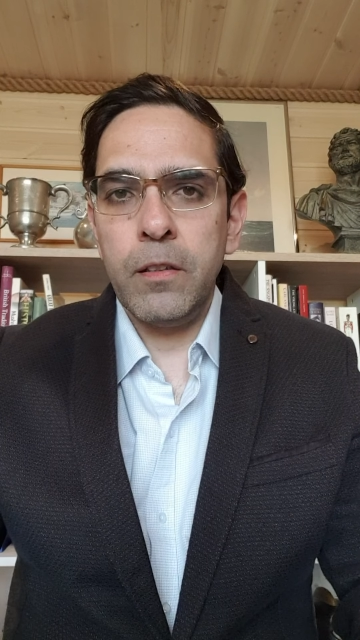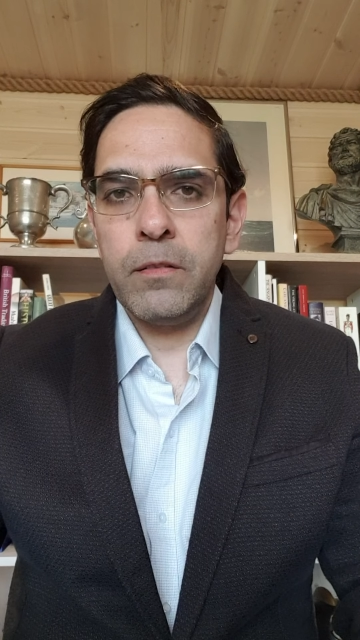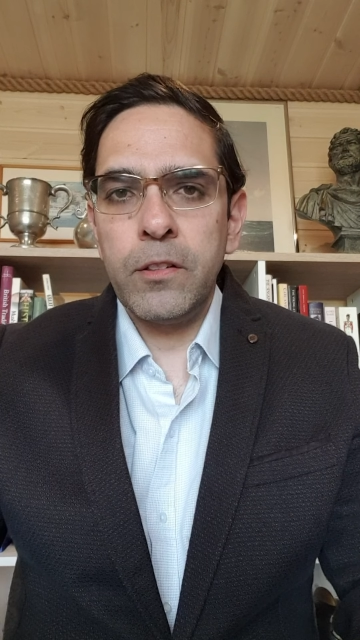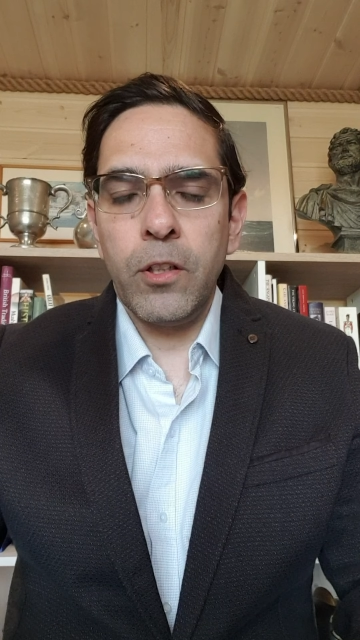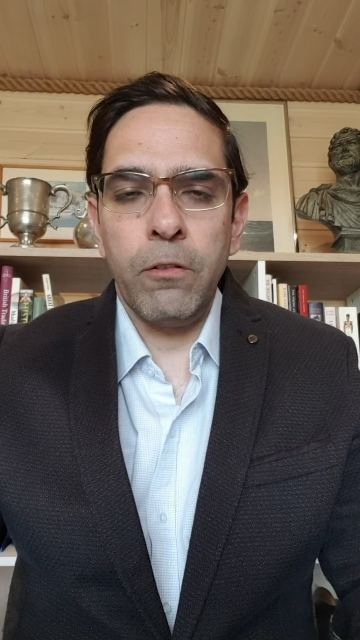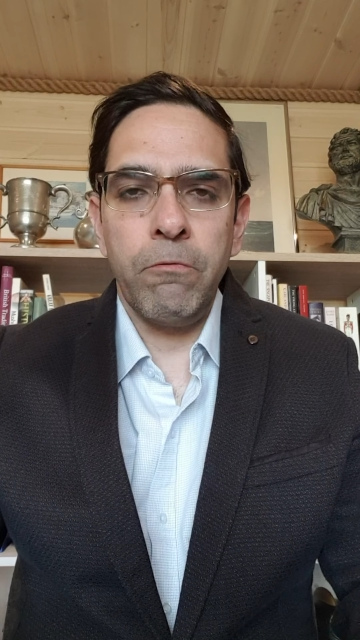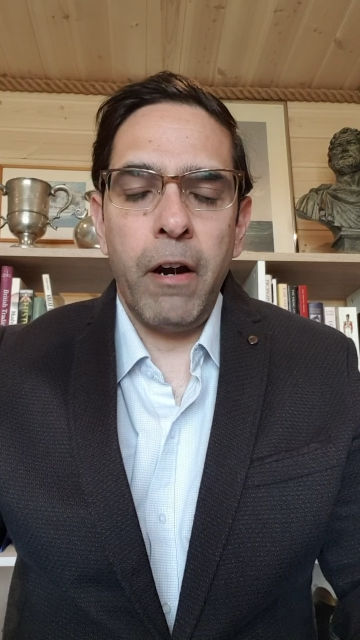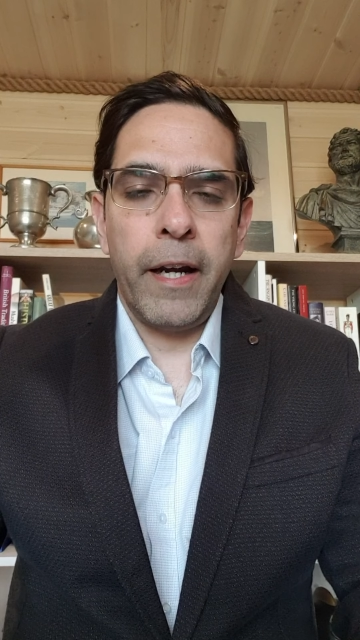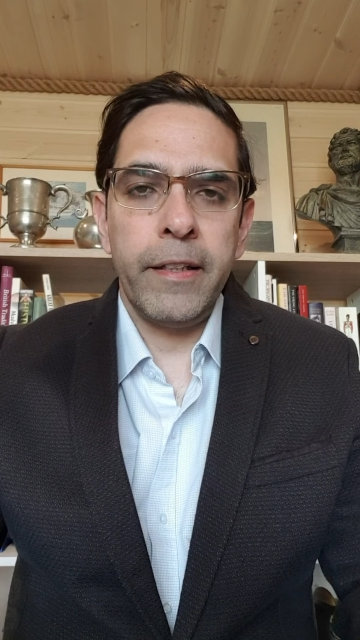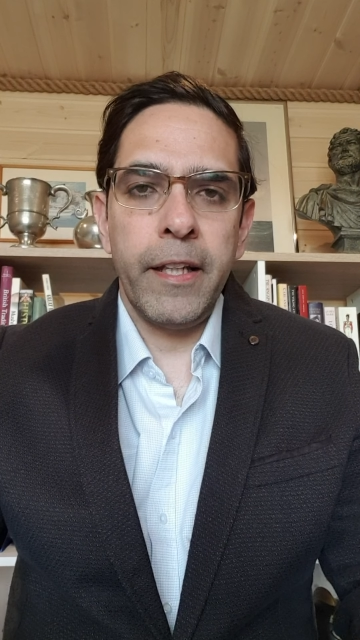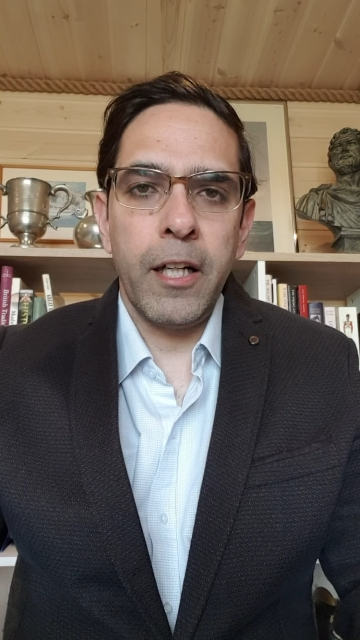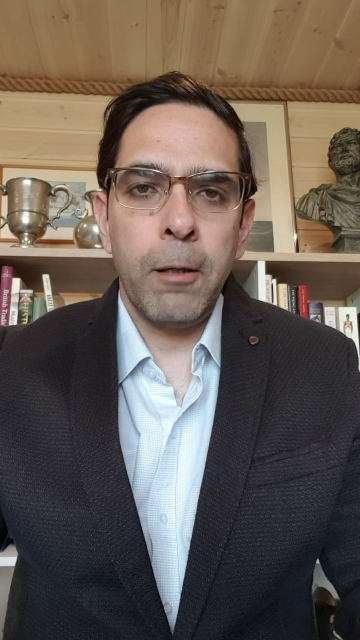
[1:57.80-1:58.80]
sort of
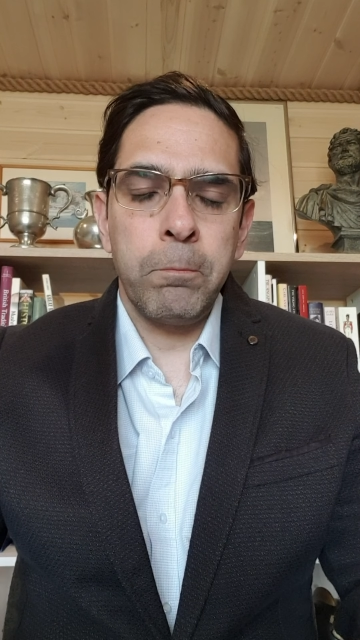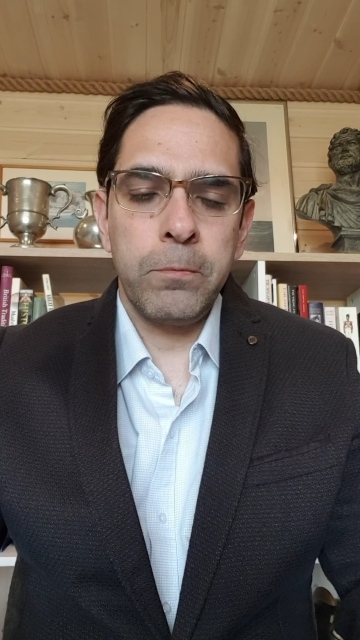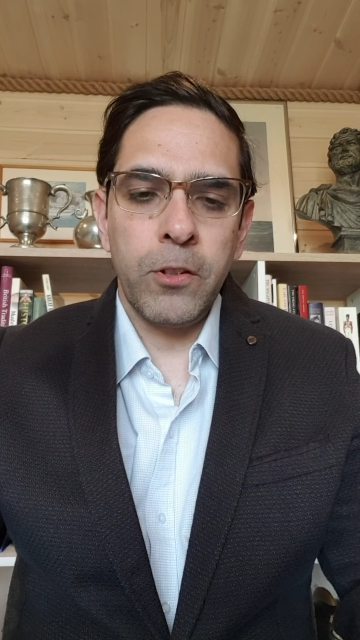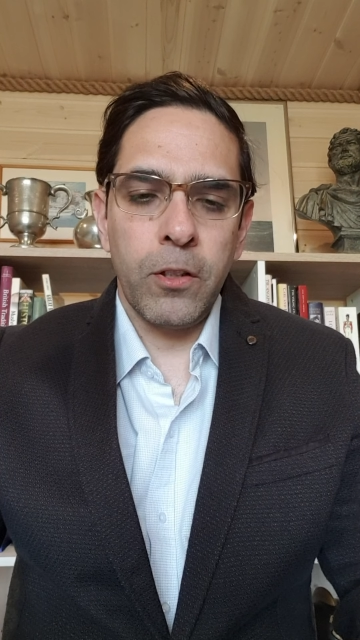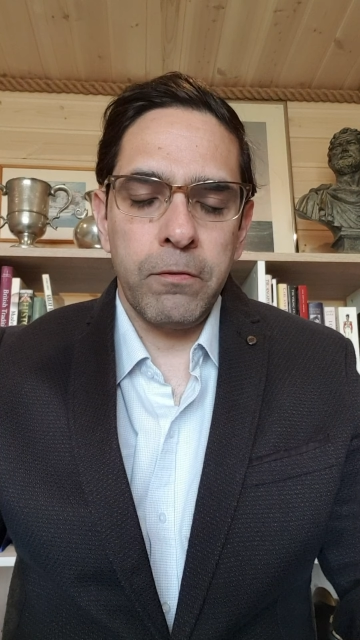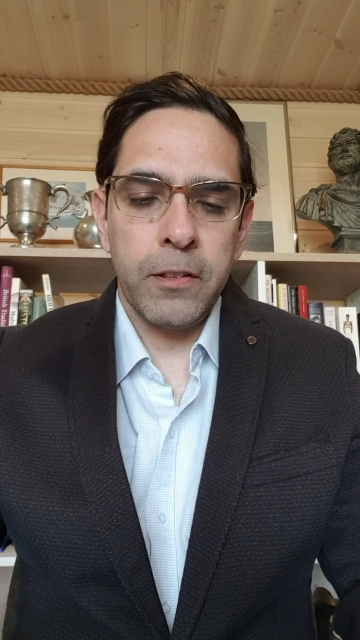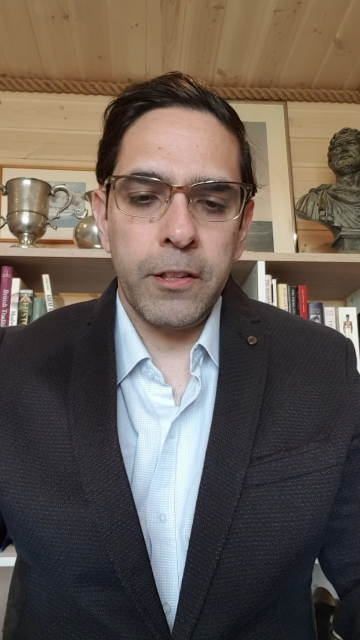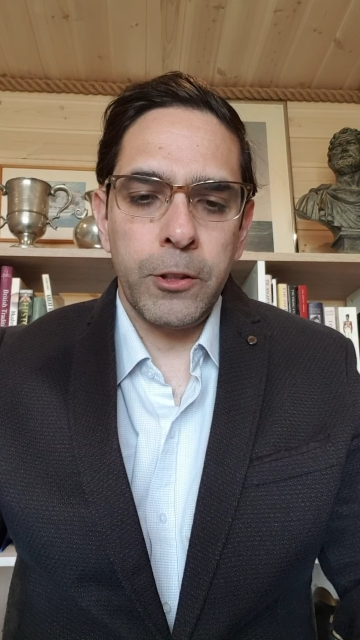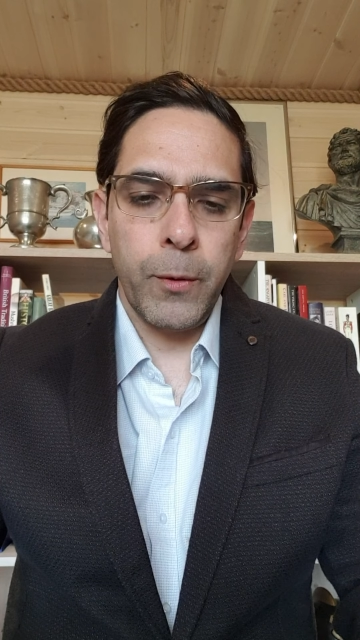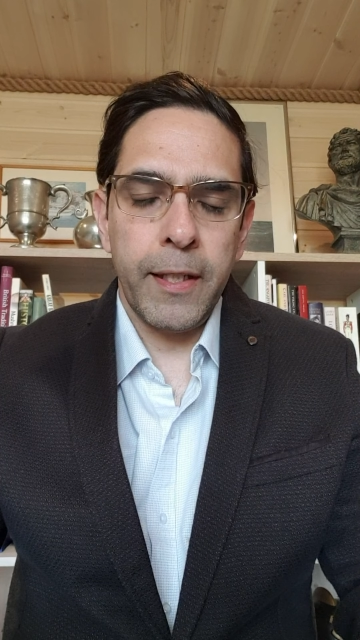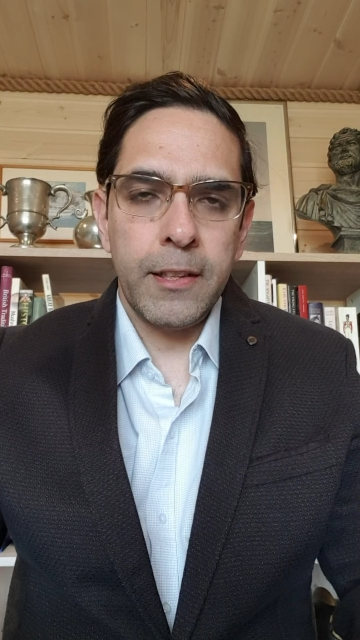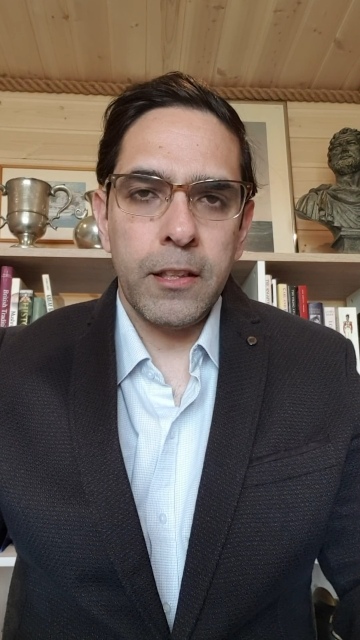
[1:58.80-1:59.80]
winding up sort of a
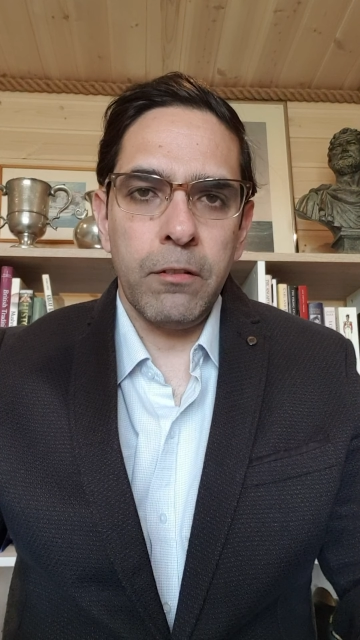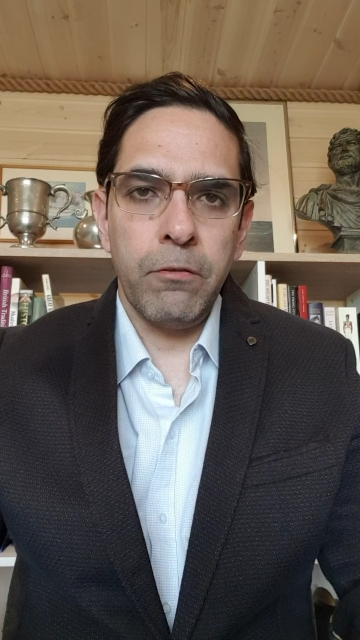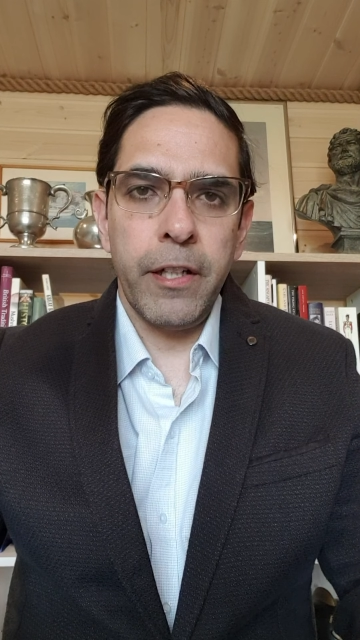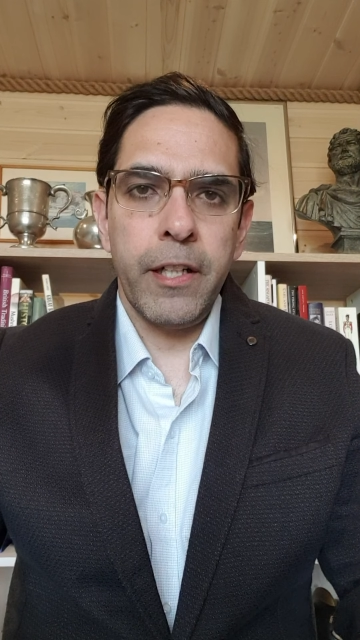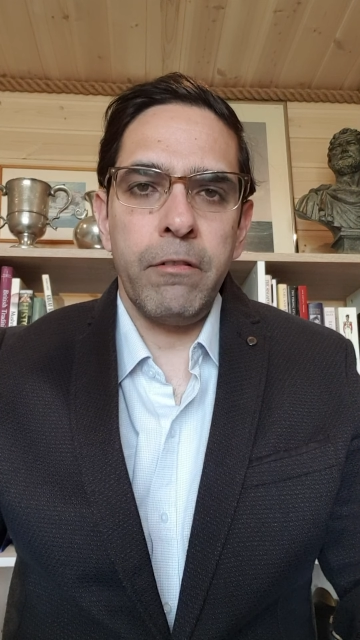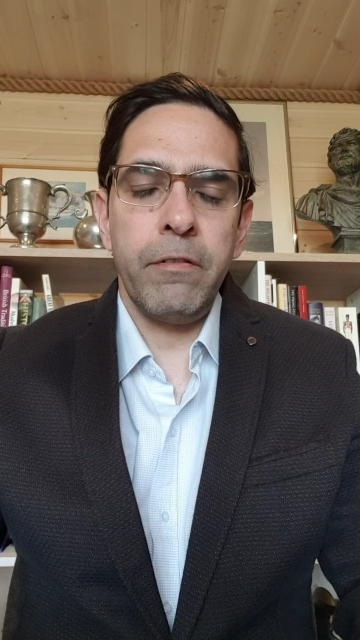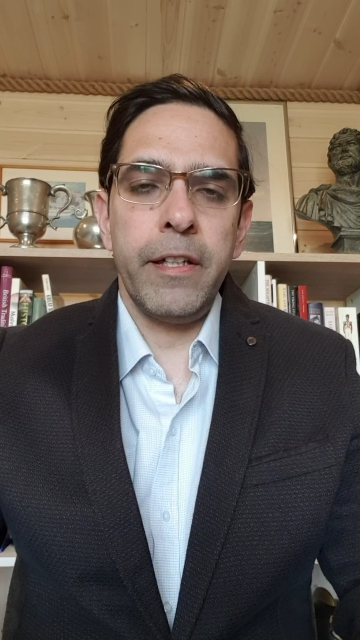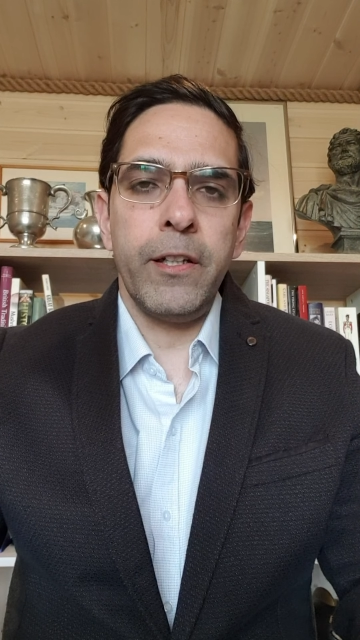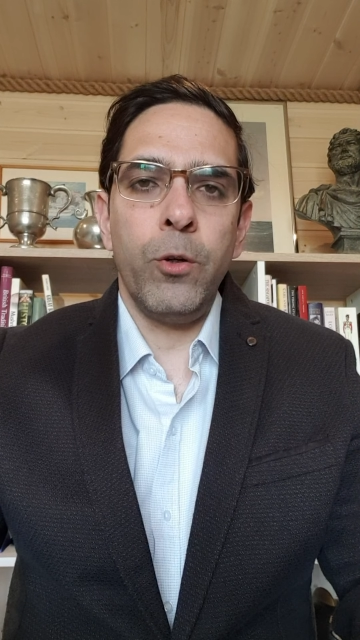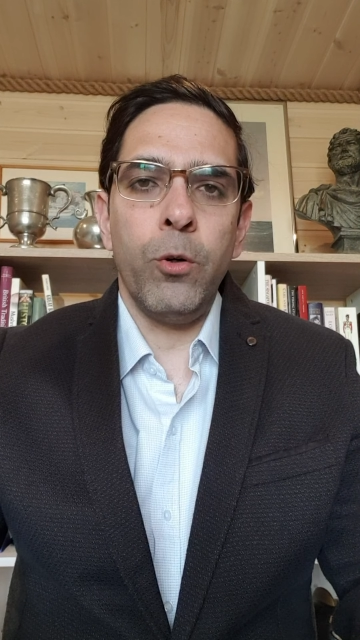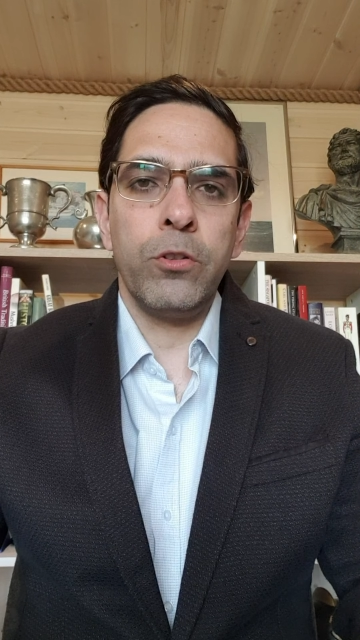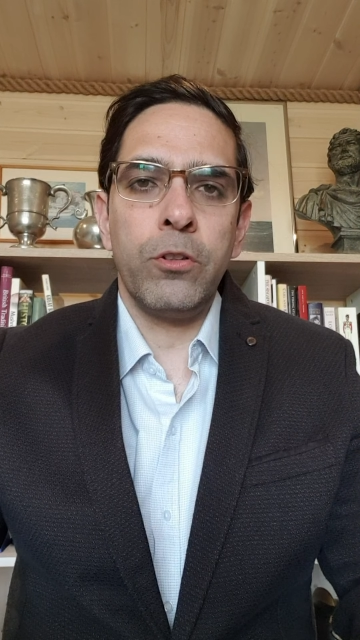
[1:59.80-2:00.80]
situation where we
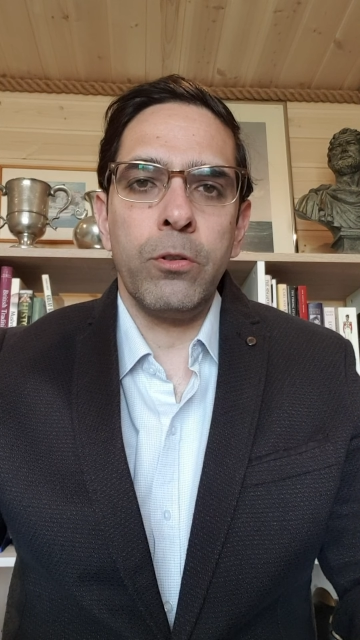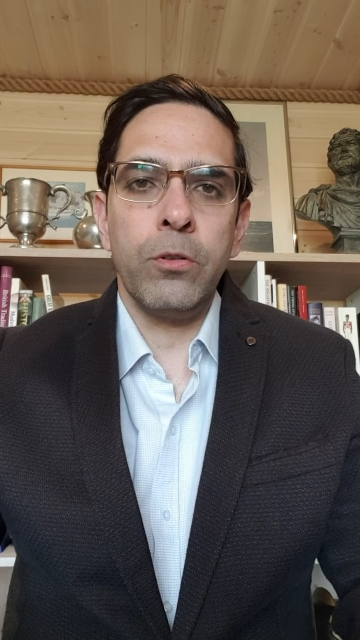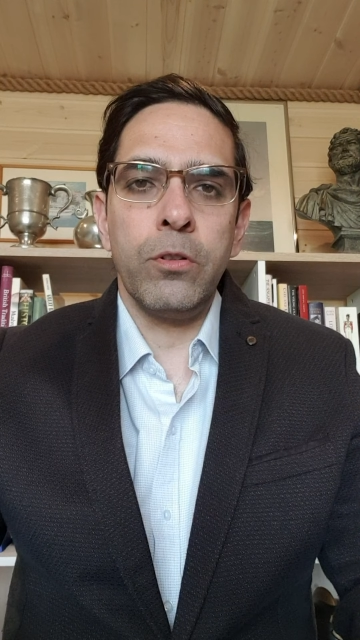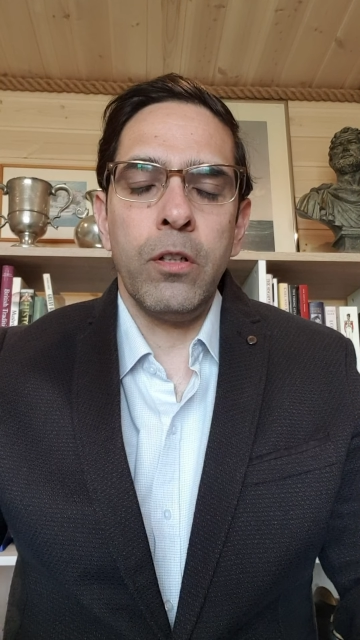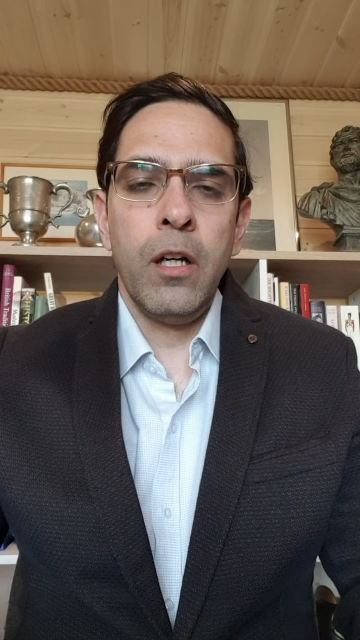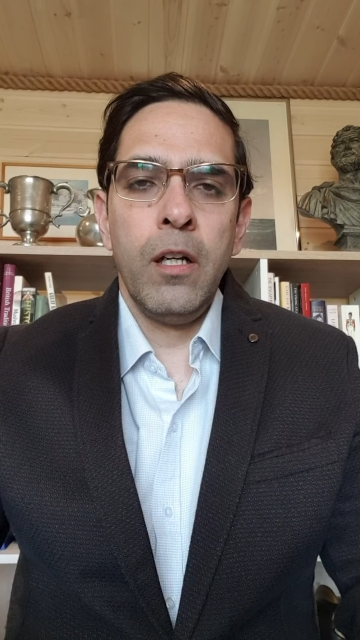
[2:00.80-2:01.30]
go through